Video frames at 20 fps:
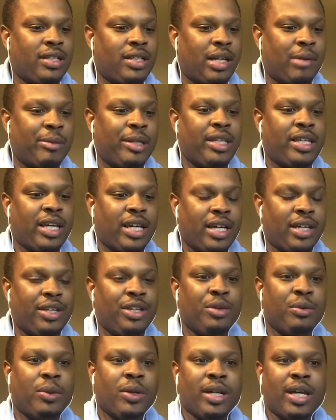Yeah,
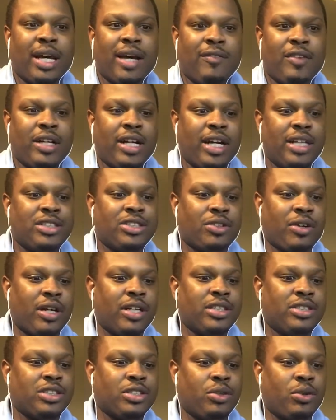you want to have a nice
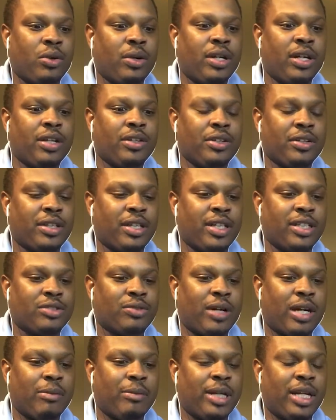credit score and other things,
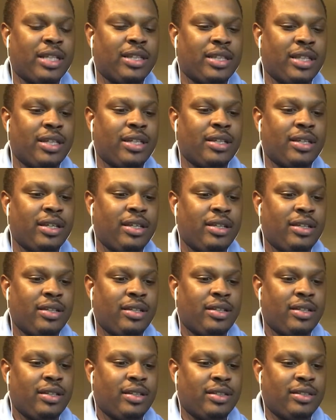right? But I think
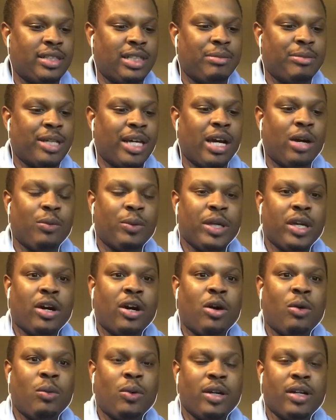deep down, we
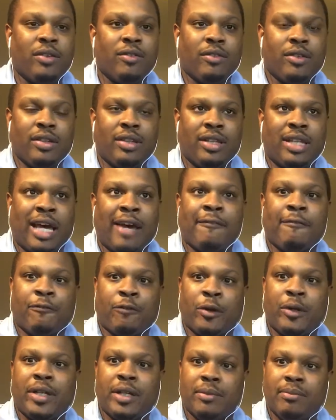all want that
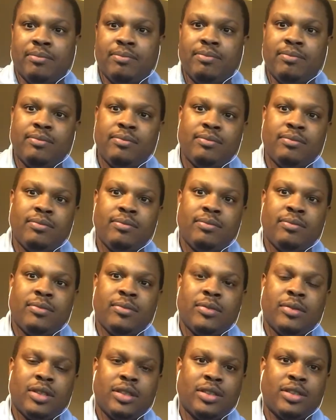freedom.
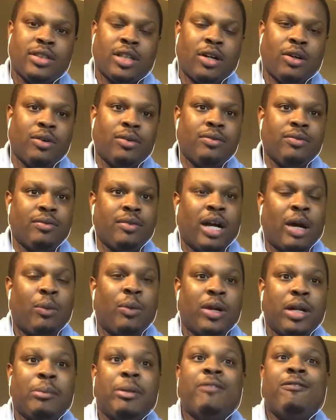So I
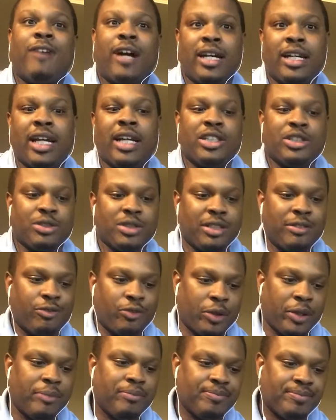want to be financially
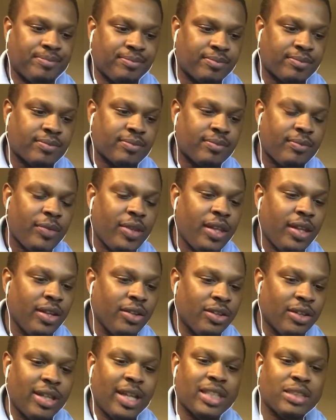free.
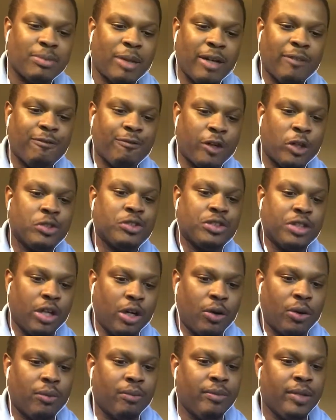So that's my first
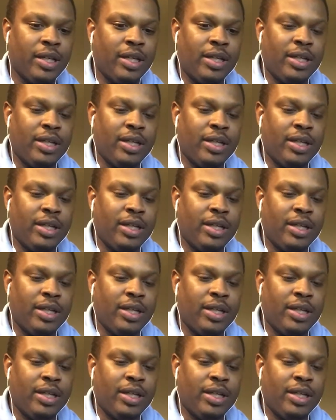goal.